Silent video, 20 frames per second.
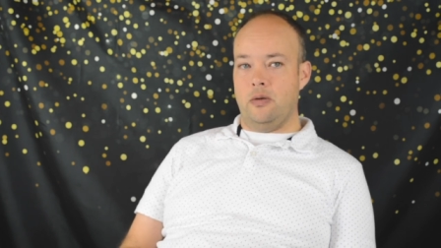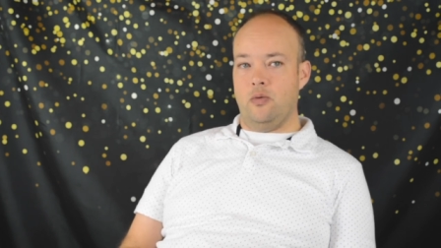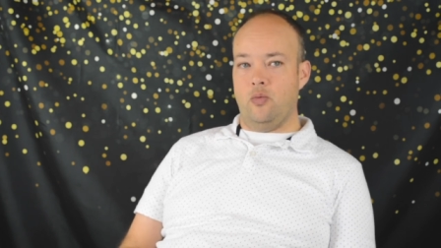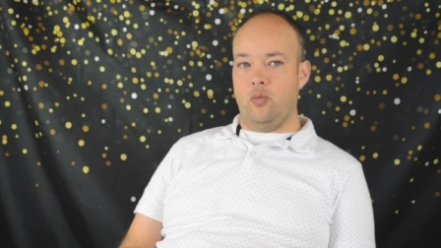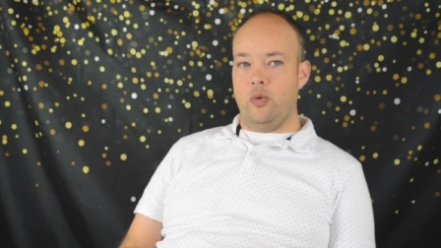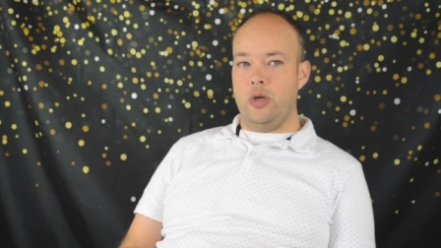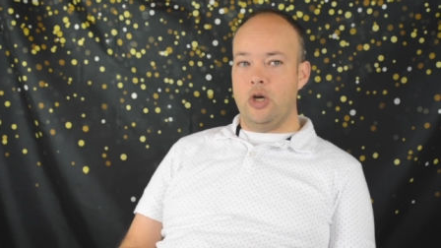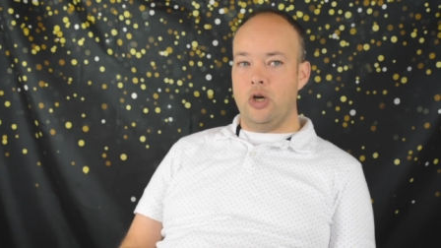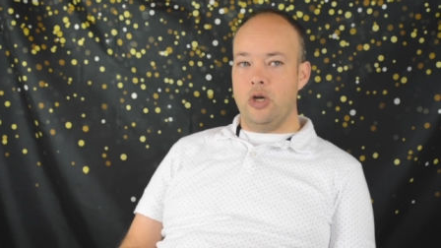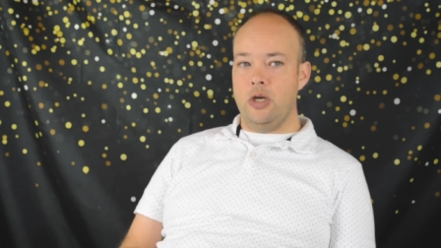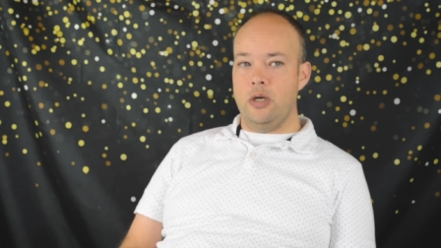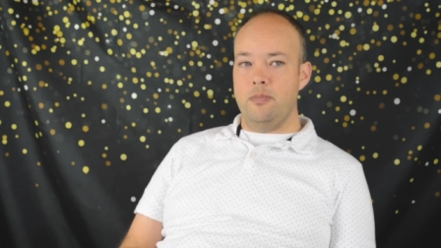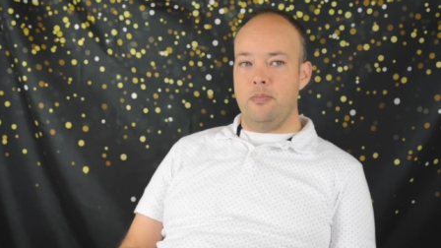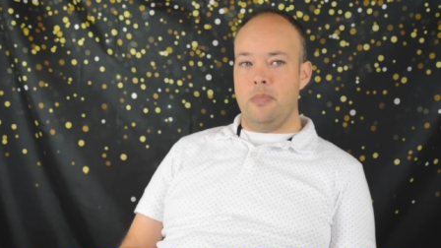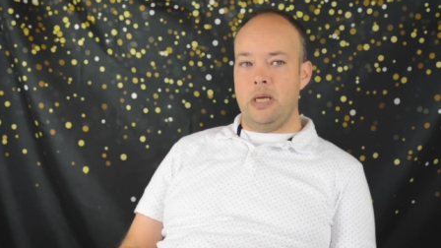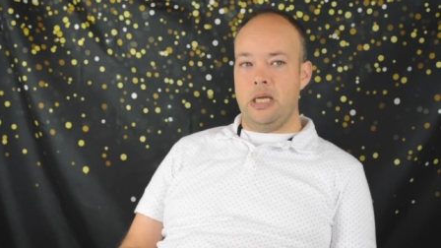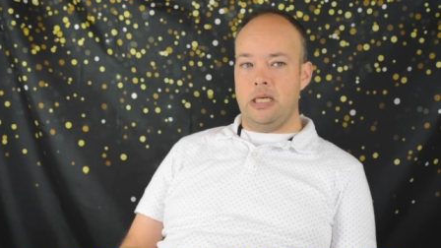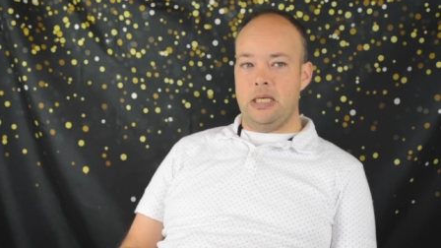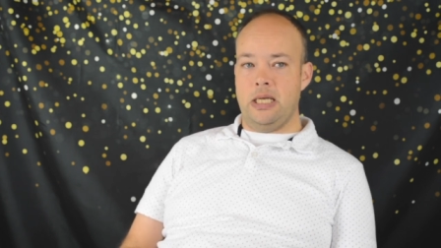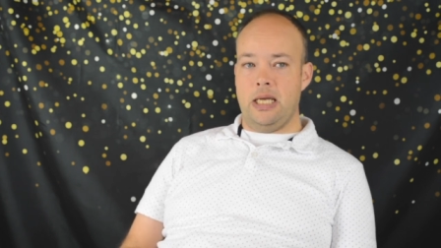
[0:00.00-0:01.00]
we couldn't
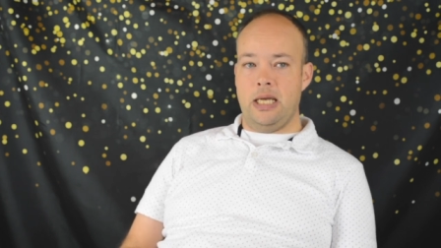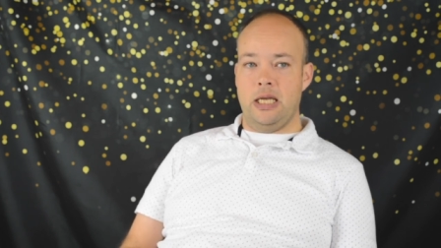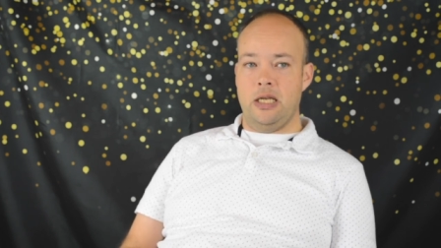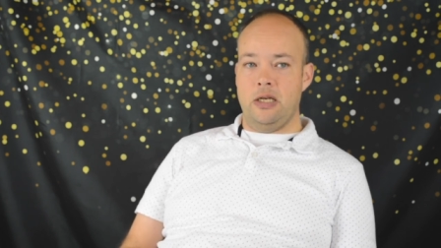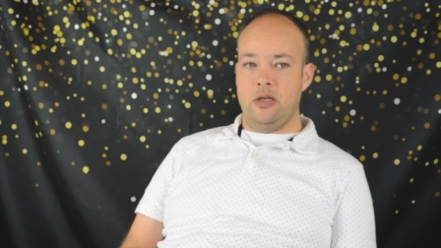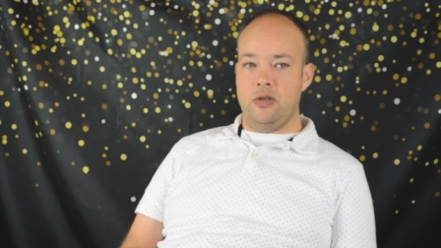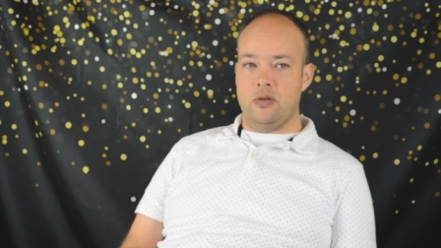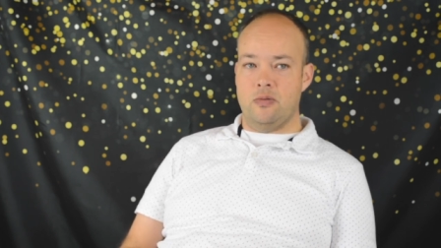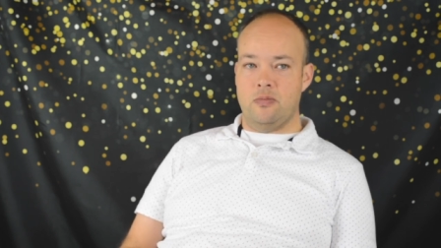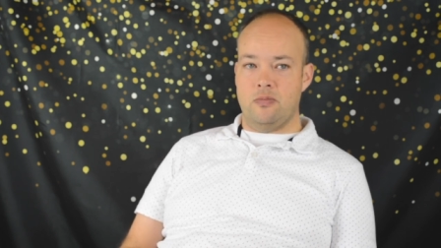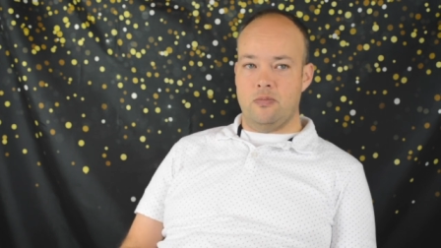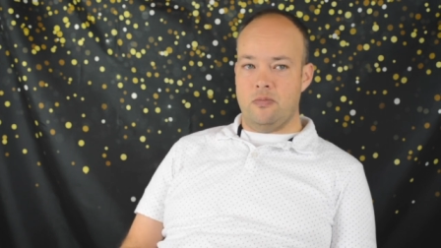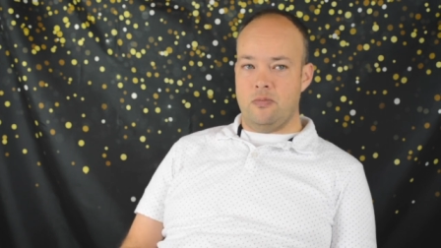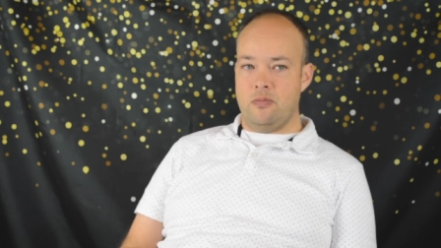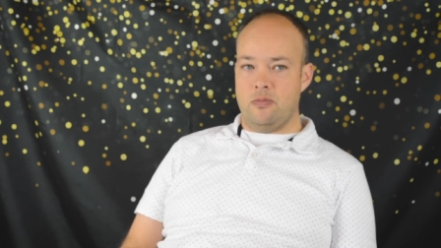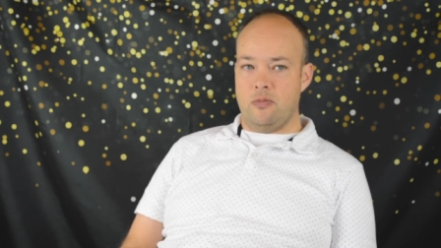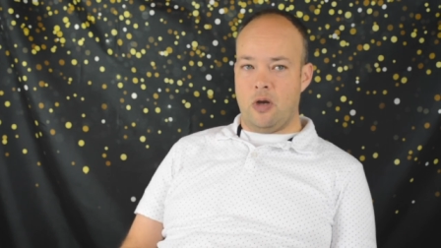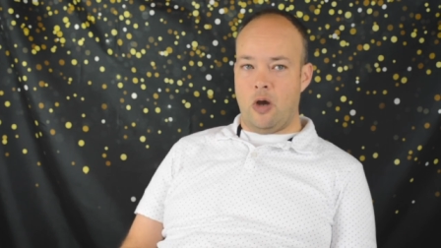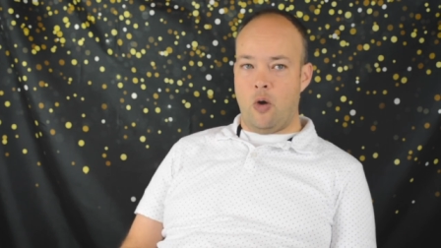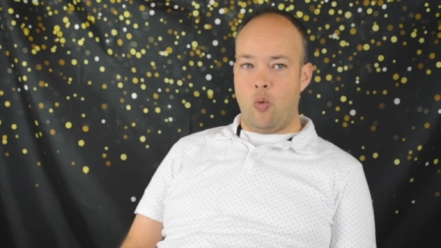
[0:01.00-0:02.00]
maintain
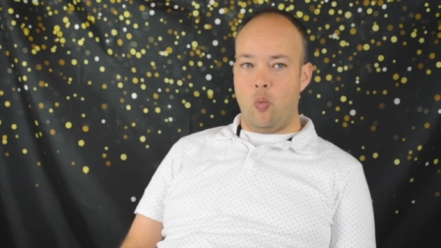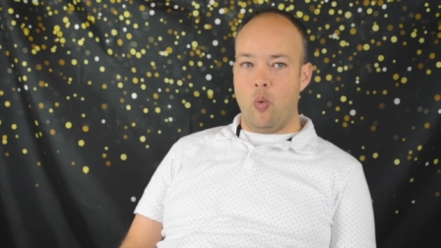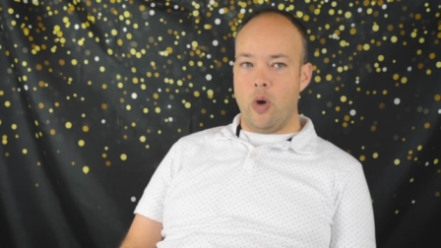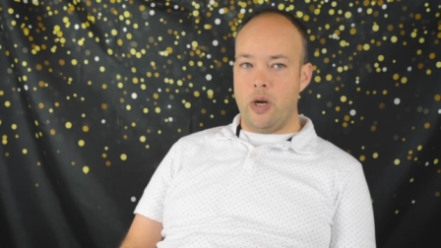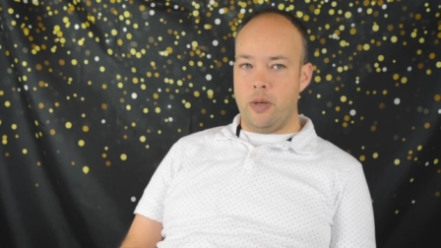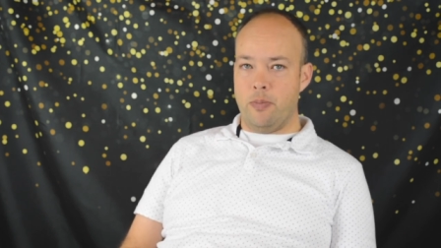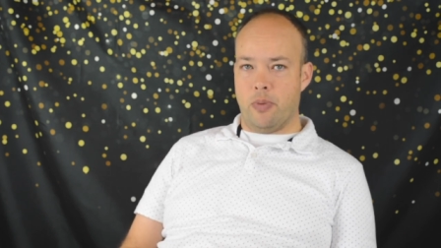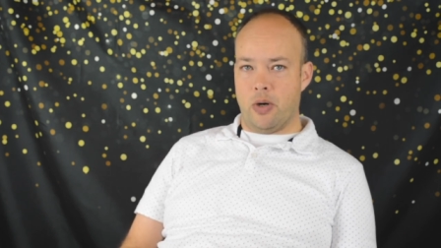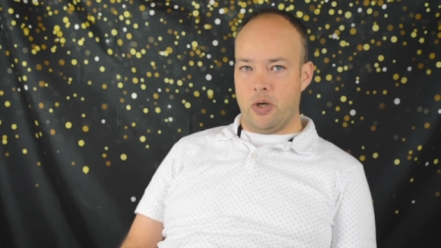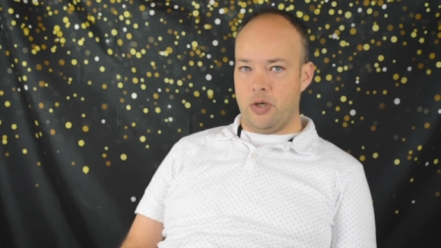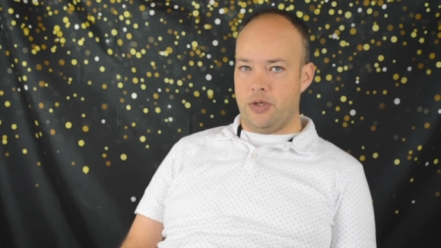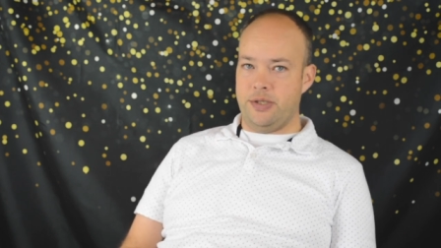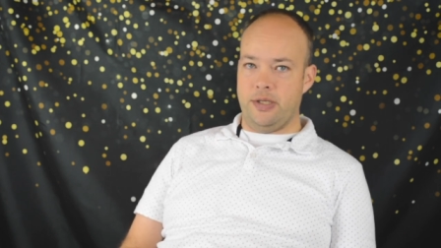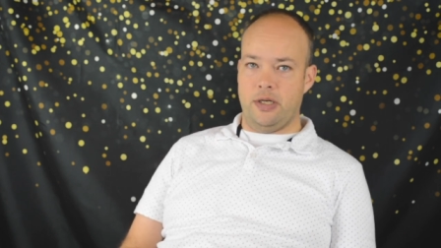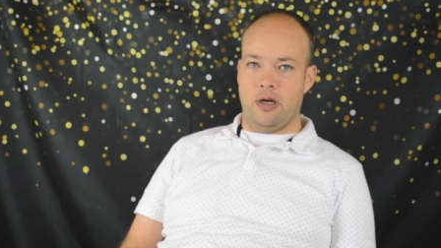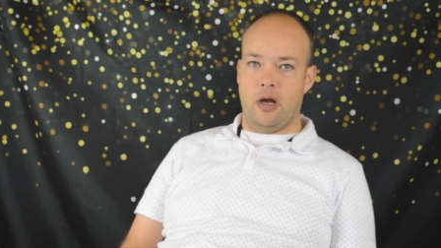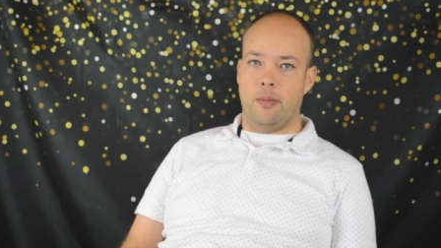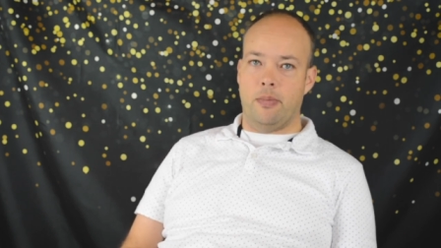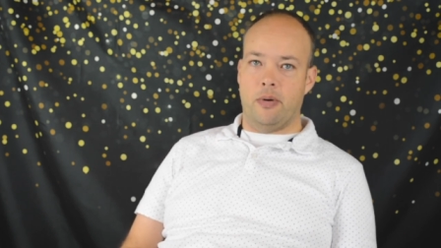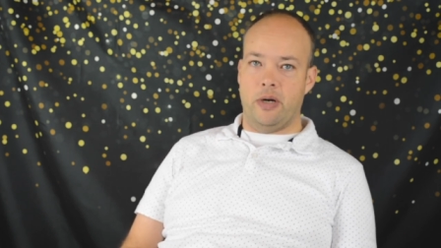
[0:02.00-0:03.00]
a
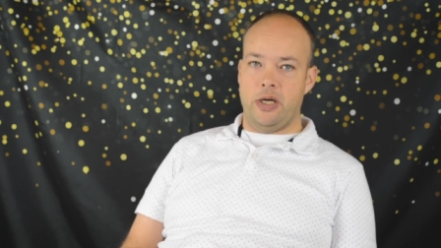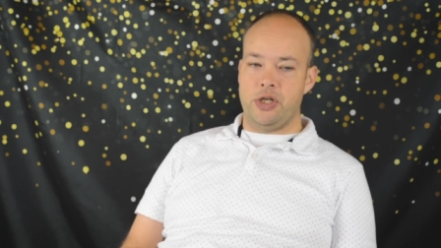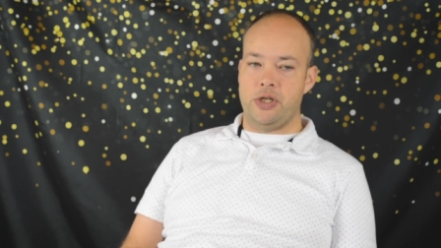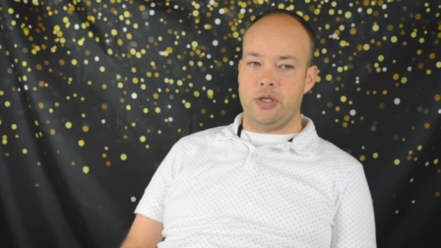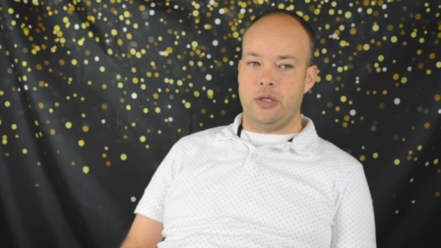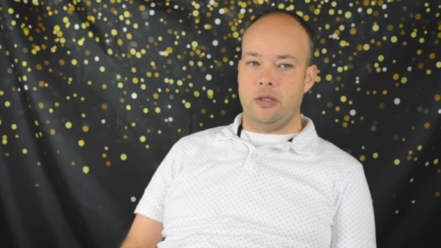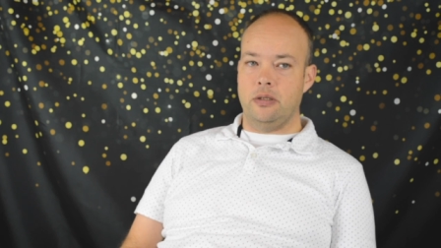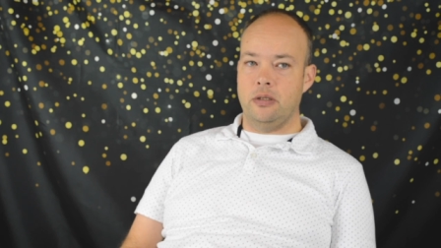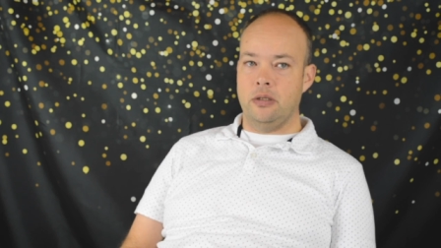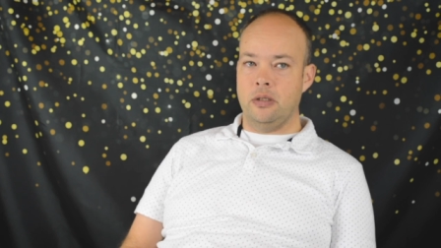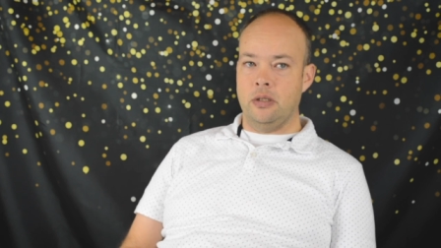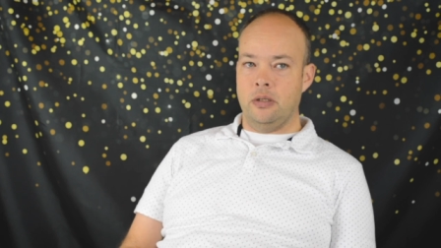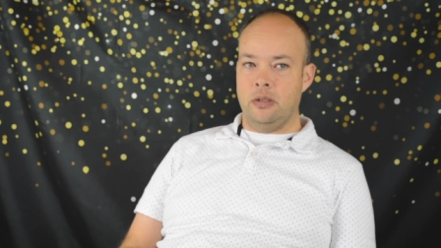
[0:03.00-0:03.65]
one-person operation,